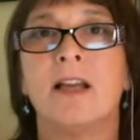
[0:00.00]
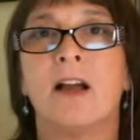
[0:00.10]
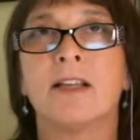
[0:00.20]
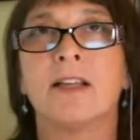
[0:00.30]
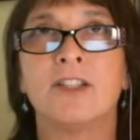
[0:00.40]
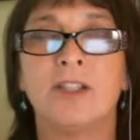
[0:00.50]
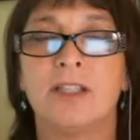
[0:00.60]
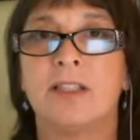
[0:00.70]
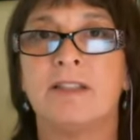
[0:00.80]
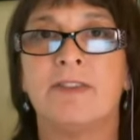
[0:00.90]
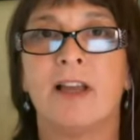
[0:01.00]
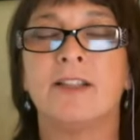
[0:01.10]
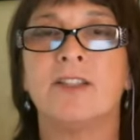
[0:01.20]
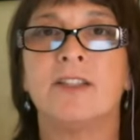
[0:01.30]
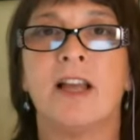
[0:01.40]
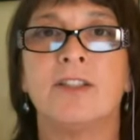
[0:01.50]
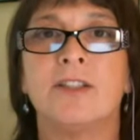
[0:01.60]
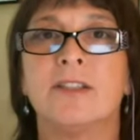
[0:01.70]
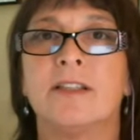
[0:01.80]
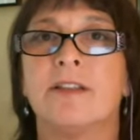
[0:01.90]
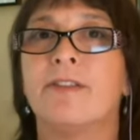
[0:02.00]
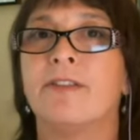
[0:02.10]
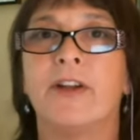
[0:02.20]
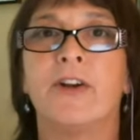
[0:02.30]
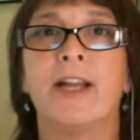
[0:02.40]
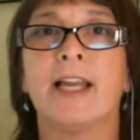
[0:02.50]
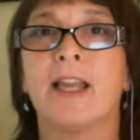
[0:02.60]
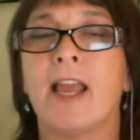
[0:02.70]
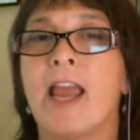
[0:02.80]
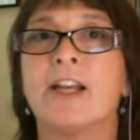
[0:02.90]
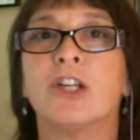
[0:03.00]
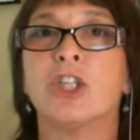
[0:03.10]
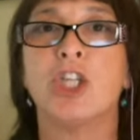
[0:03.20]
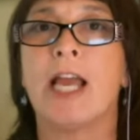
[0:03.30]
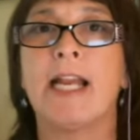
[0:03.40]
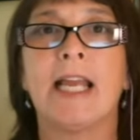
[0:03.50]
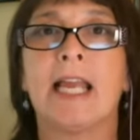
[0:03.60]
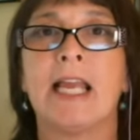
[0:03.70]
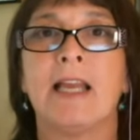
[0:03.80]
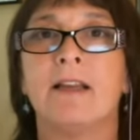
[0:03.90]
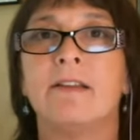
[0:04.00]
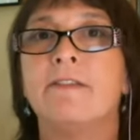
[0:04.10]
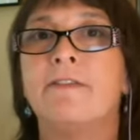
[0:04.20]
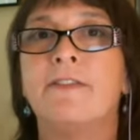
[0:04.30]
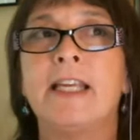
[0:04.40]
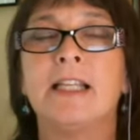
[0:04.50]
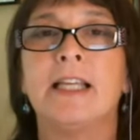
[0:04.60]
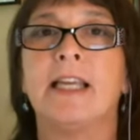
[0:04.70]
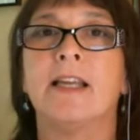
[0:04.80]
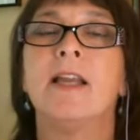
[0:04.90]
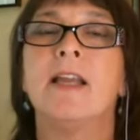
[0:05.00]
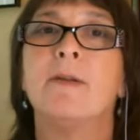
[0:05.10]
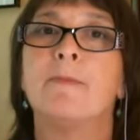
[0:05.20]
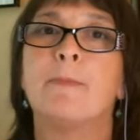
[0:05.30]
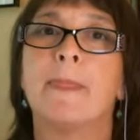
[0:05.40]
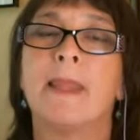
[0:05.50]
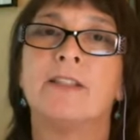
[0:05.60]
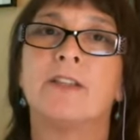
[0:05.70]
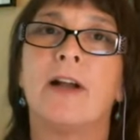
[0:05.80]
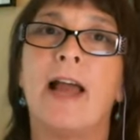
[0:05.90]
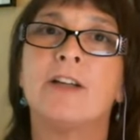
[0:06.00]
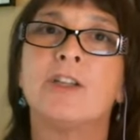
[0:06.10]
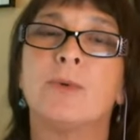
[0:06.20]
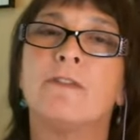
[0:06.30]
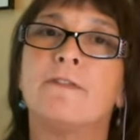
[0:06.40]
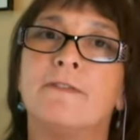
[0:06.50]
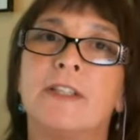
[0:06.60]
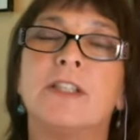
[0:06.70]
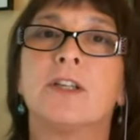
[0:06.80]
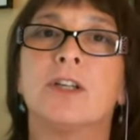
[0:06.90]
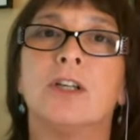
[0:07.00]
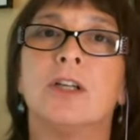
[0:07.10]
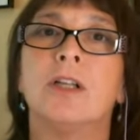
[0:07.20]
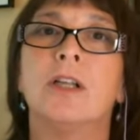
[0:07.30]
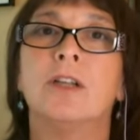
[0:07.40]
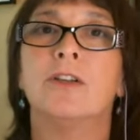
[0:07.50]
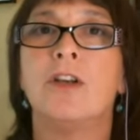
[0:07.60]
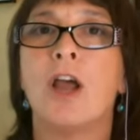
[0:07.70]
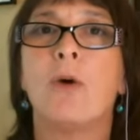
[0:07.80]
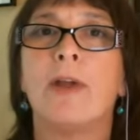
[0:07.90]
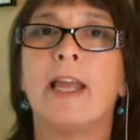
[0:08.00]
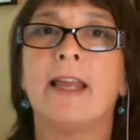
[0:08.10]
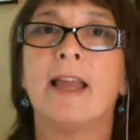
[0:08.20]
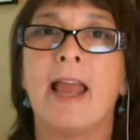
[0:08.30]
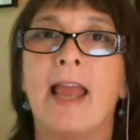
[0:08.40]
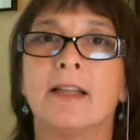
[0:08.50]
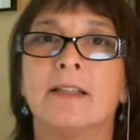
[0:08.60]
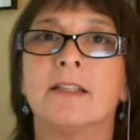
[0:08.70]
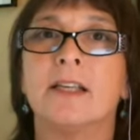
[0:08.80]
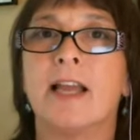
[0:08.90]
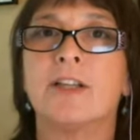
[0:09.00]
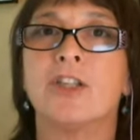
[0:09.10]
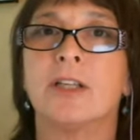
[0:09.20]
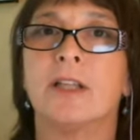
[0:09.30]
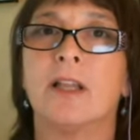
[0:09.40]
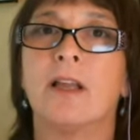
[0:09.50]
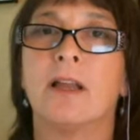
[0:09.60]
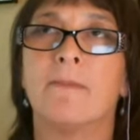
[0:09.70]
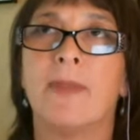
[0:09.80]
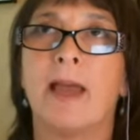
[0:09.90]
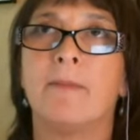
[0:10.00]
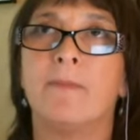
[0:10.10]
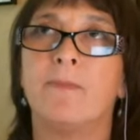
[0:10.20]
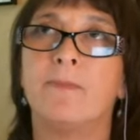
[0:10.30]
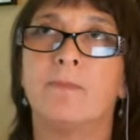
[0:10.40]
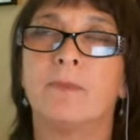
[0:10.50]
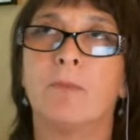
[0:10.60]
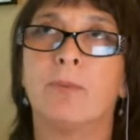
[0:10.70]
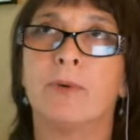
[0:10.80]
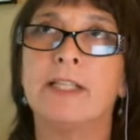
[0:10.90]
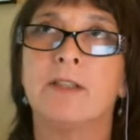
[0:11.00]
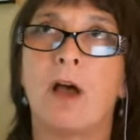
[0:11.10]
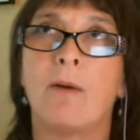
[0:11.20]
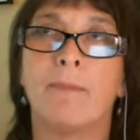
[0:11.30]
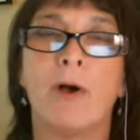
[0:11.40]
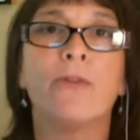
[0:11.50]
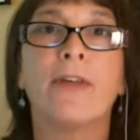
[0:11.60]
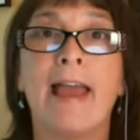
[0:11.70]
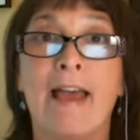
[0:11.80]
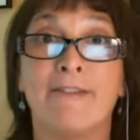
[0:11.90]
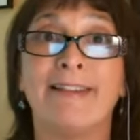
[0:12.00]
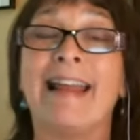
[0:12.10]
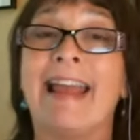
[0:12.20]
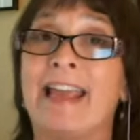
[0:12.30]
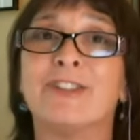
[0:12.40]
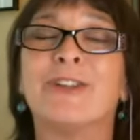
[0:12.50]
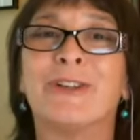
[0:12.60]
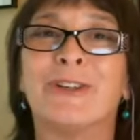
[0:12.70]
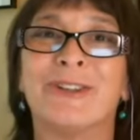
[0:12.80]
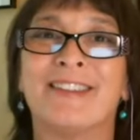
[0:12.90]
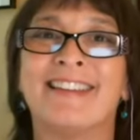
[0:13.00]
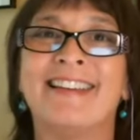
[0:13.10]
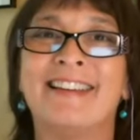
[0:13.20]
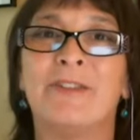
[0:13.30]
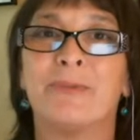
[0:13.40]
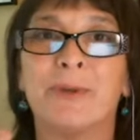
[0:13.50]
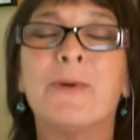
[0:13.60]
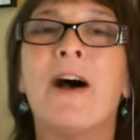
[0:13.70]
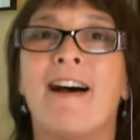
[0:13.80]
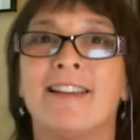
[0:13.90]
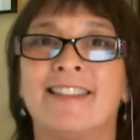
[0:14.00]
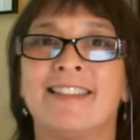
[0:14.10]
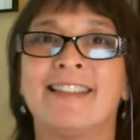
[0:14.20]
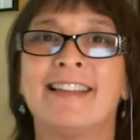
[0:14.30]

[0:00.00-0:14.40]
Our connection to the divine is not just an etheric, energetic feeling. It's our actual physical knowing and connection that brings both heaven and earth through us.